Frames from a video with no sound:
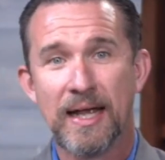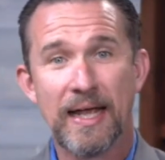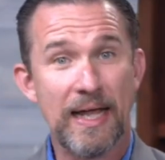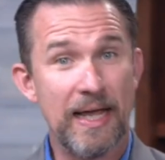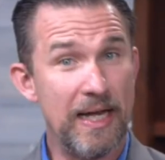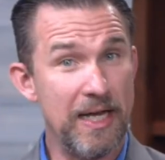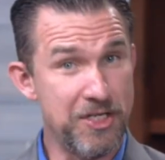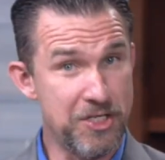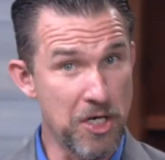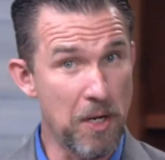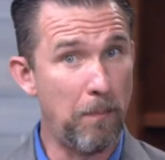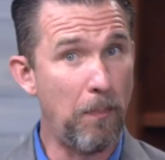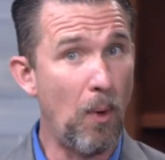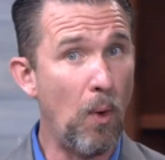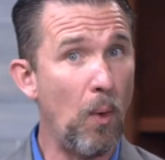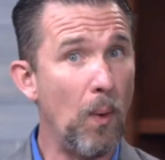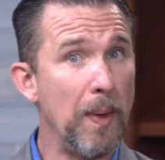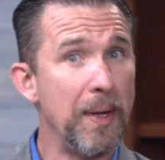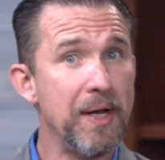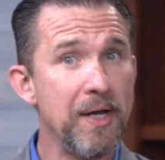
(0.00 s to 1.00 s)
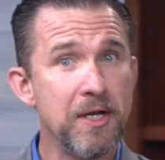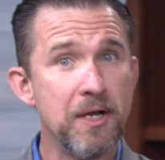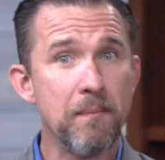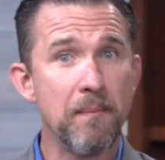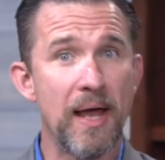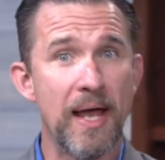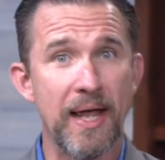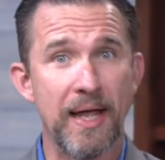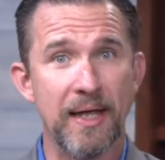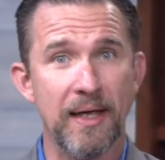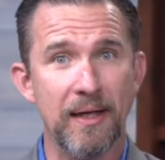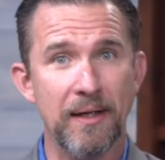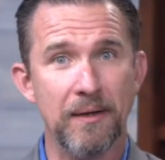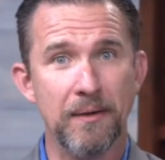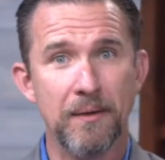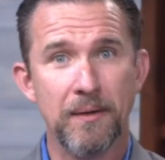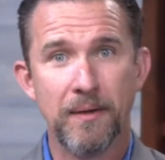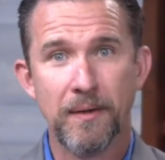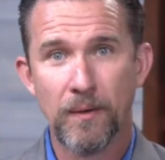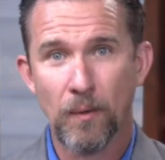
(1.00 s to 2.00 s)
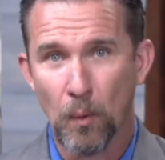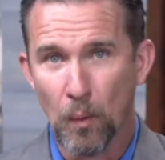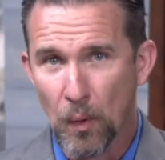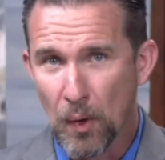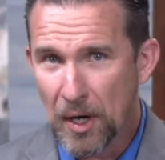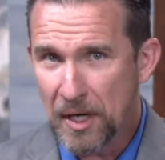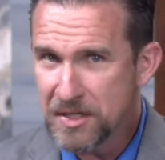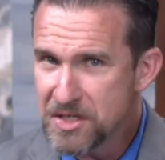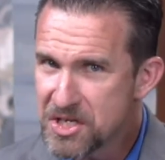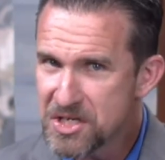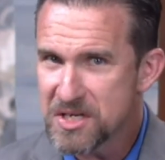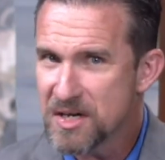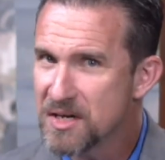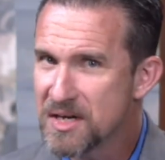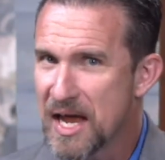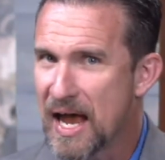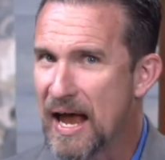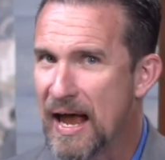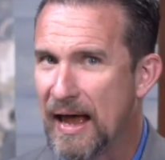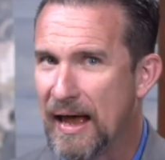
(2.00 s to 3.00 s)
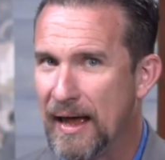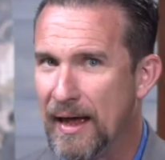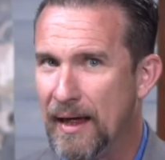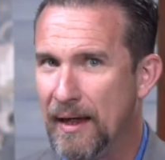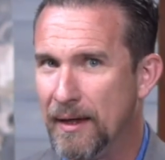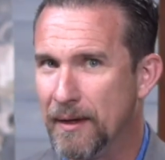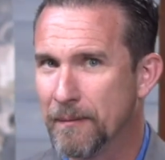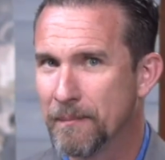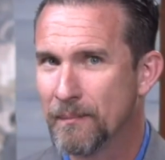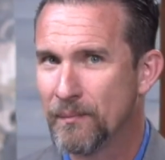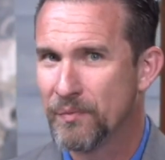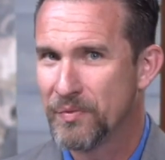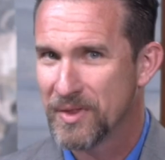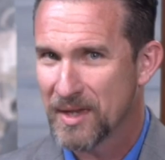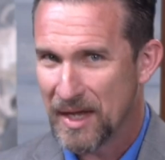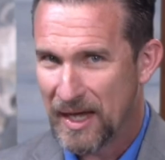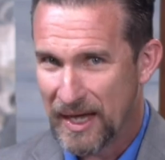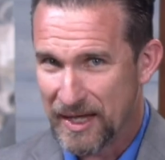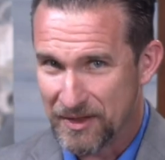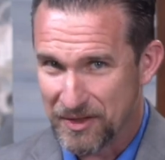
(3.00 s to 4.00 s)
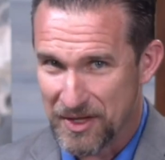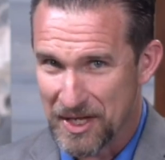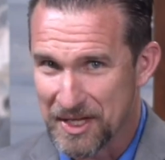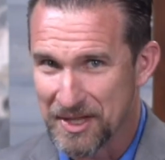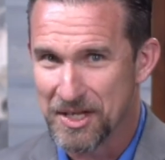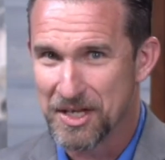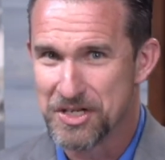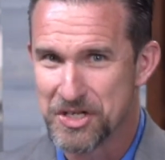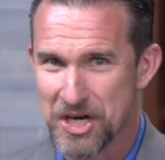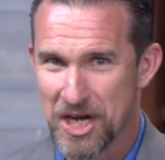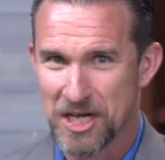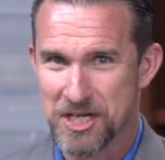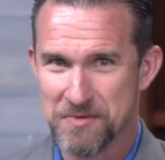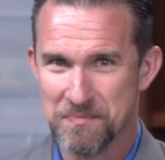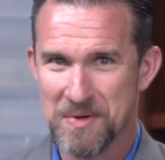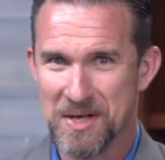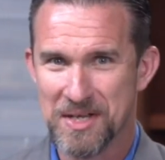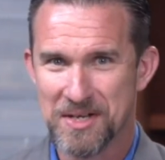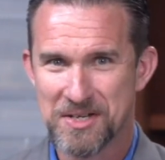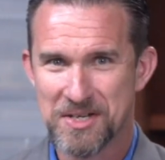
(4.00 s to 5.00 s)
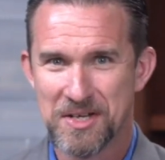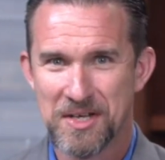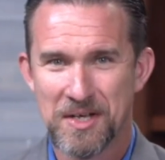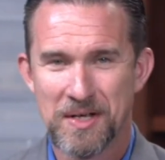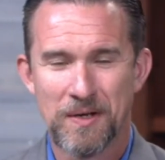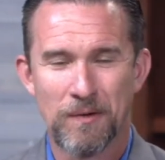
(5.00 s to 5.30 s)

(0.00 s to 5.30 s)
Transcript: It is appointed to man once to die and then the judgment.